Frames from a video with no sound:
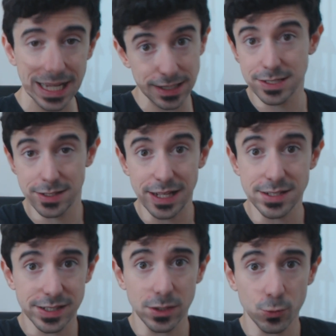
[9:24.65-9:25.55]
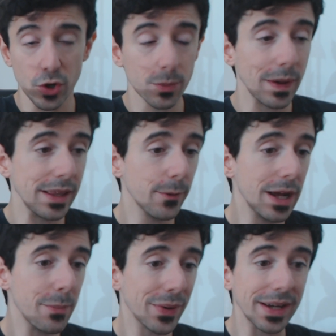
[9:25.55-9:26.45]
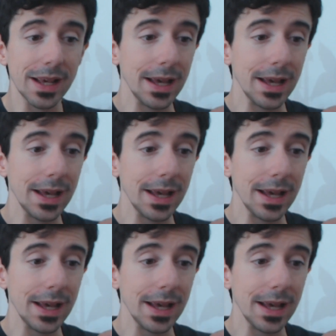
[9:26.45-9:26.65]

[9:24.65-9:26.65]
and they still work, by the way, but